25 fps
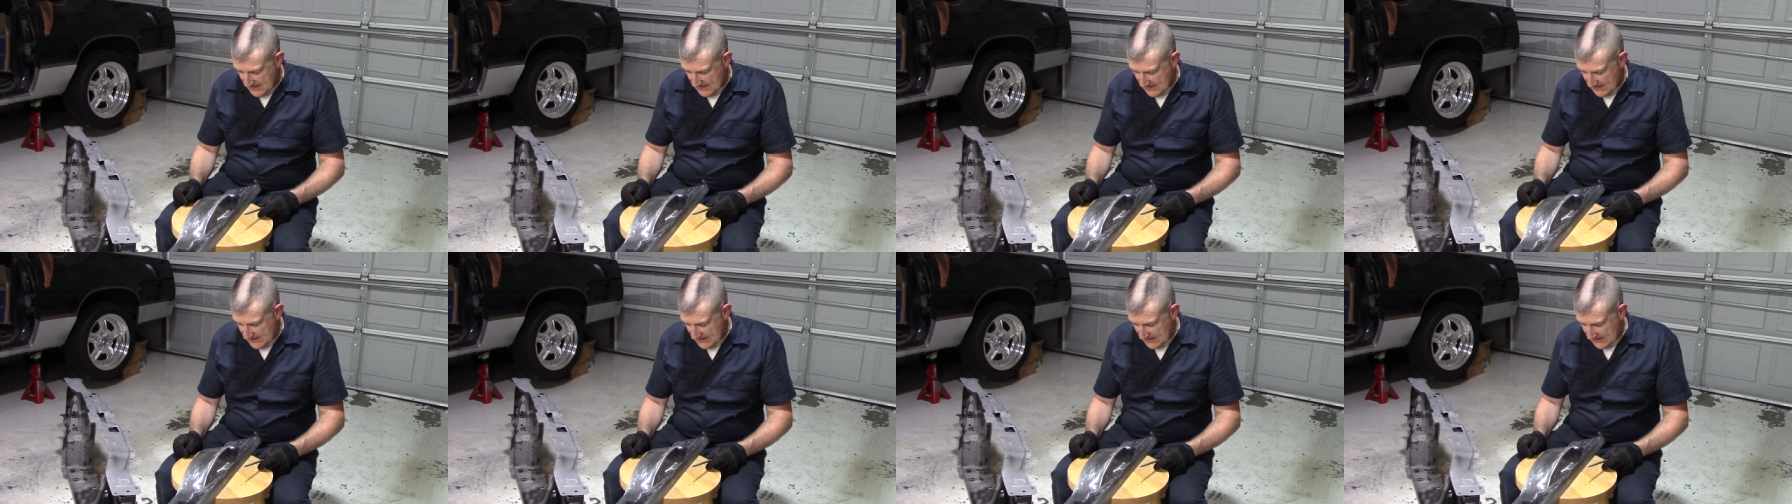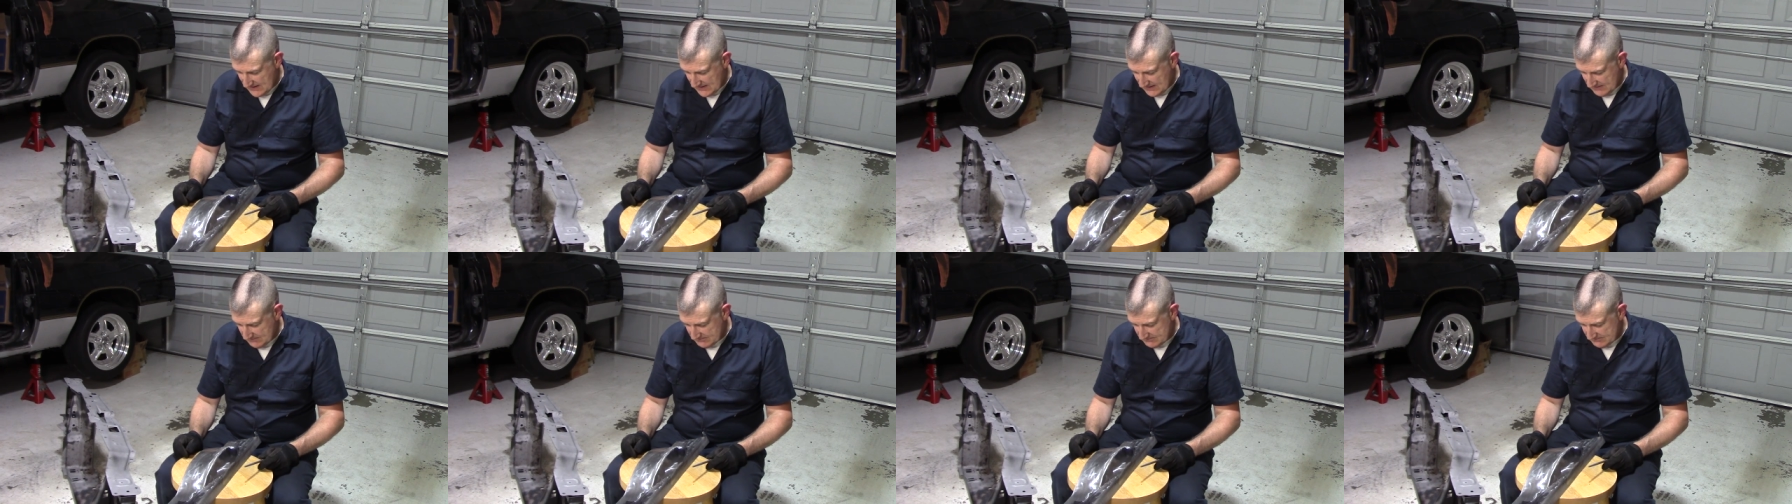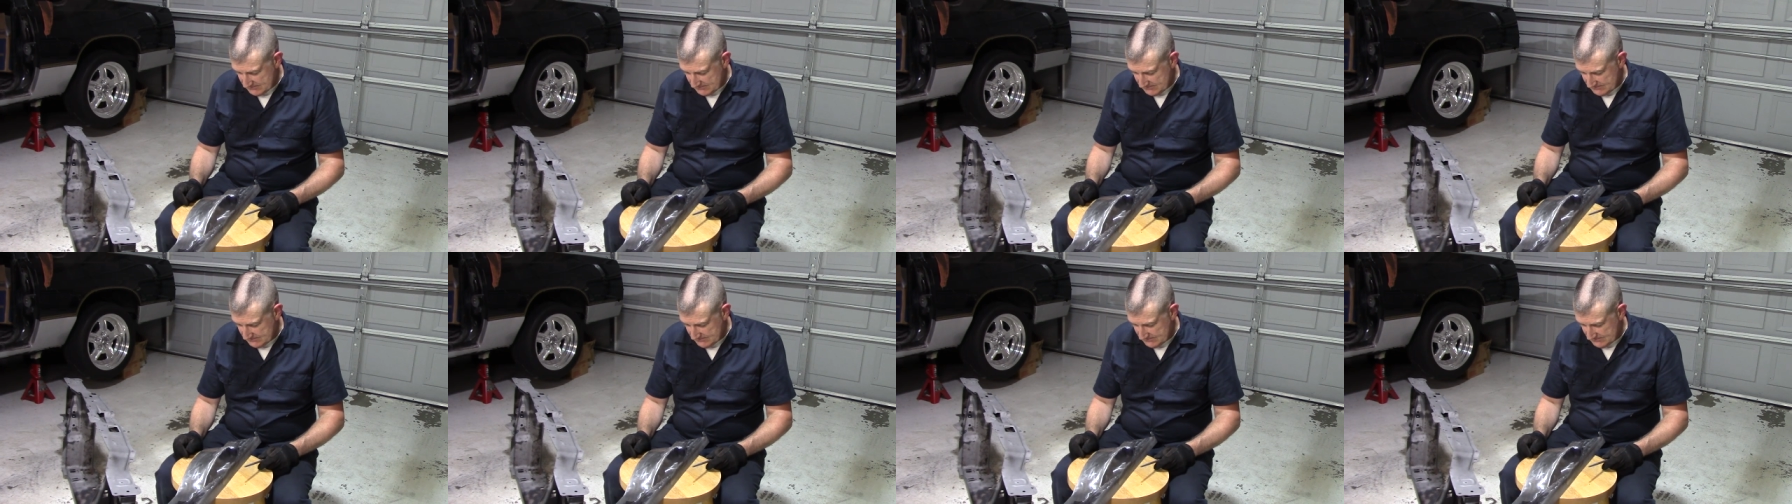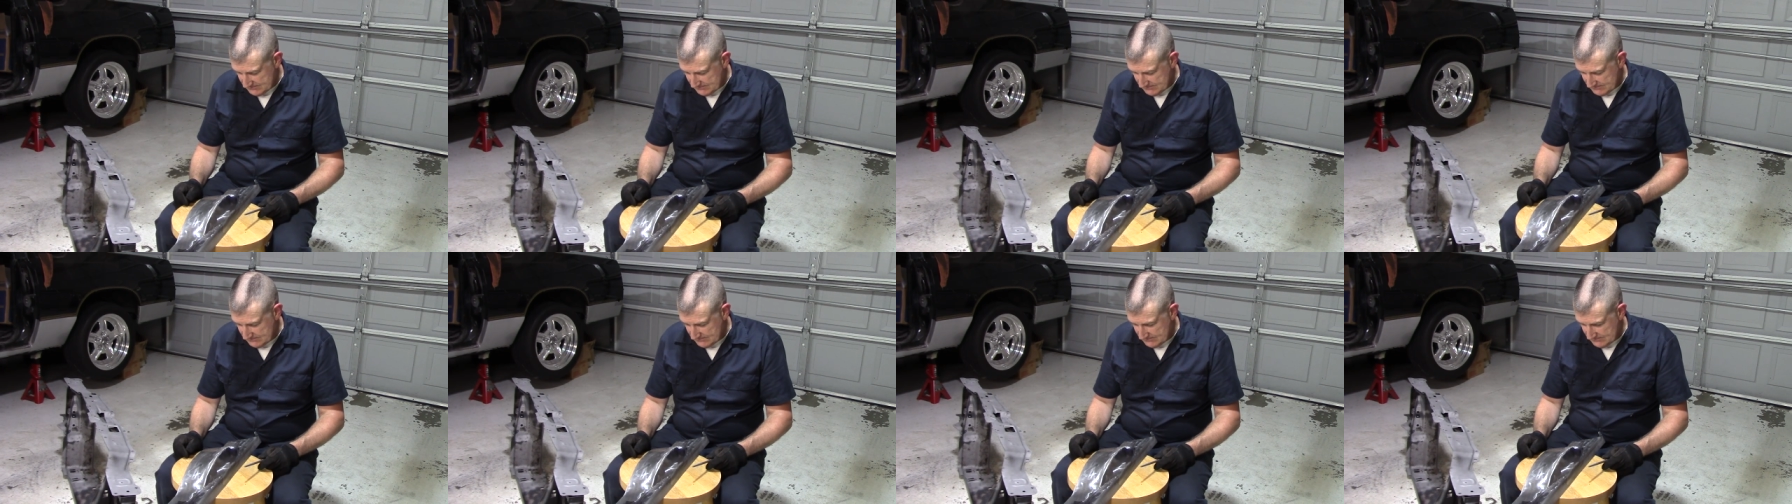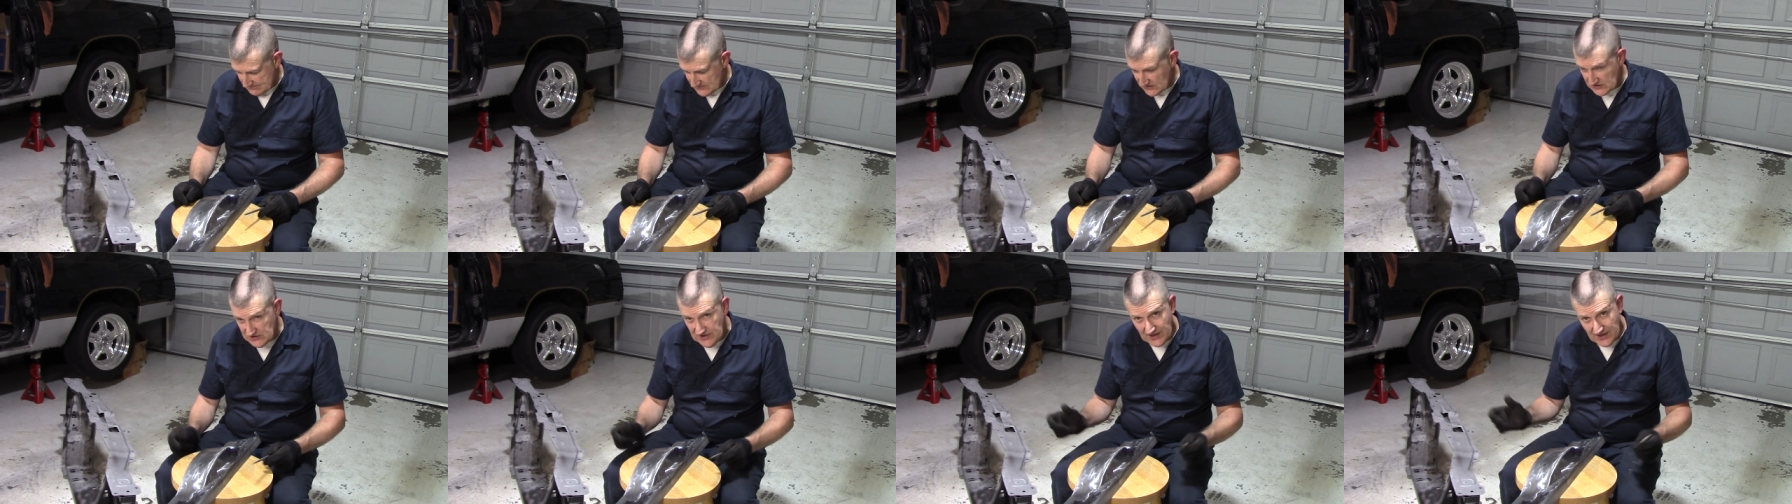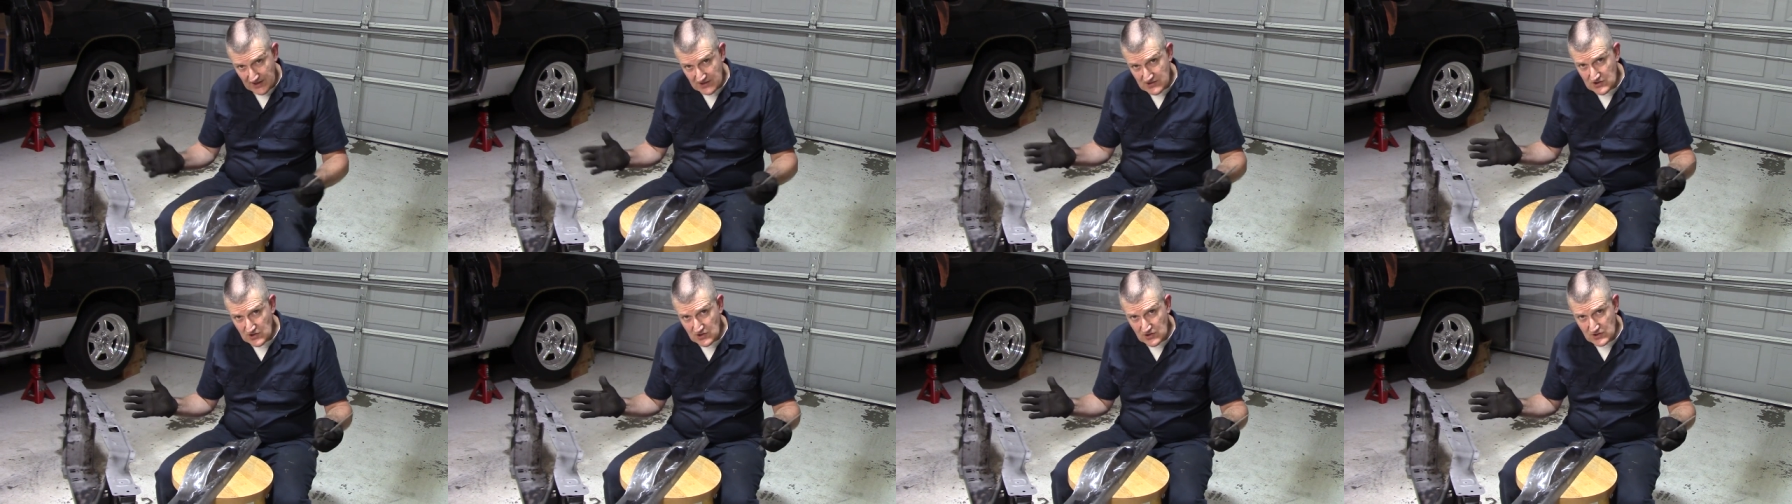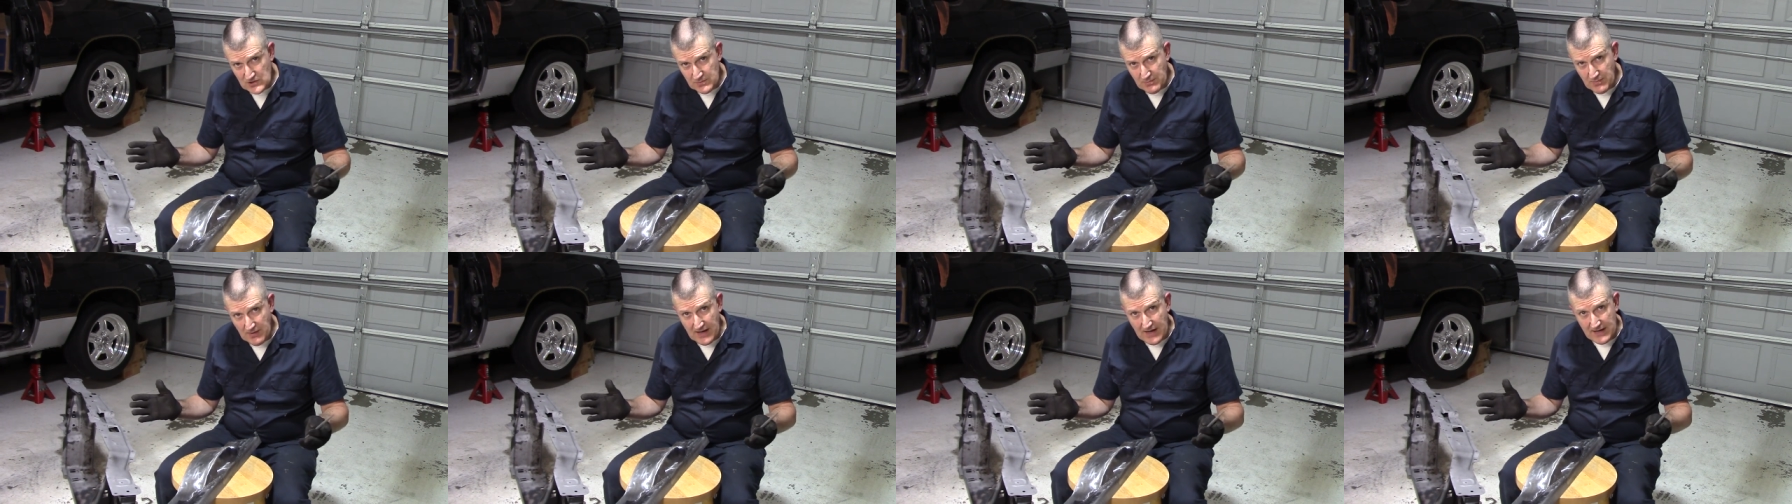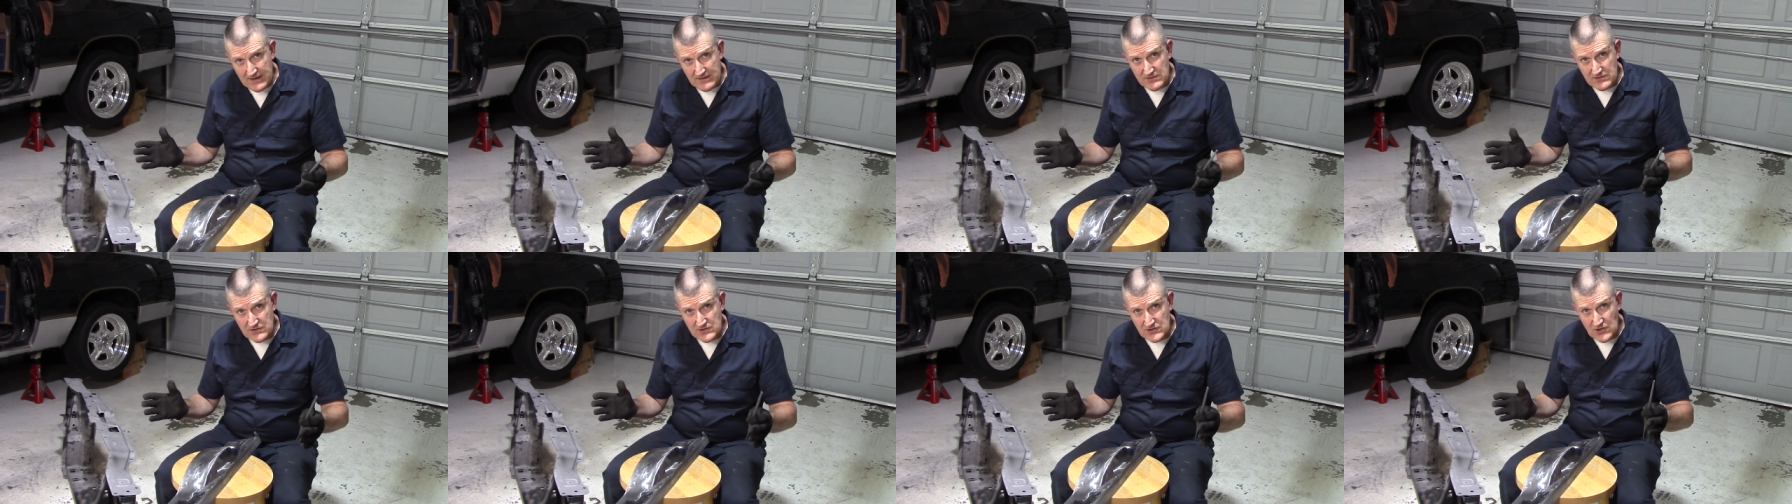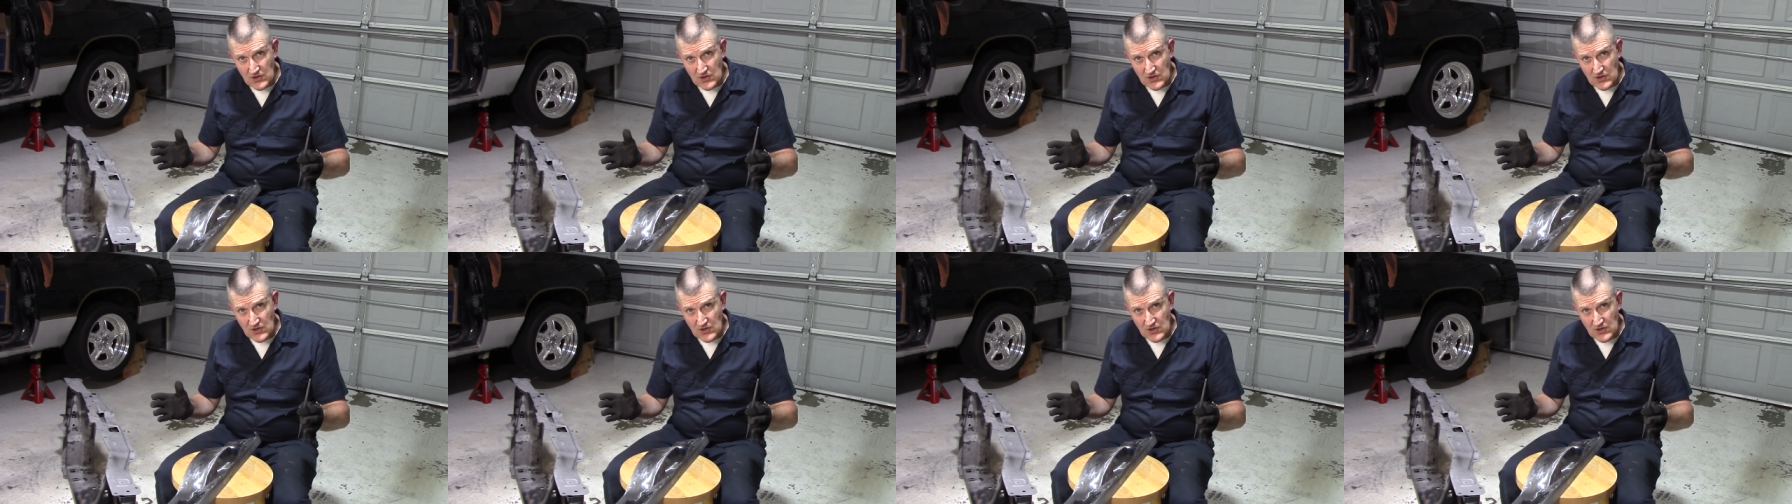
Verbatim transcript: Um, this thing is a good spot.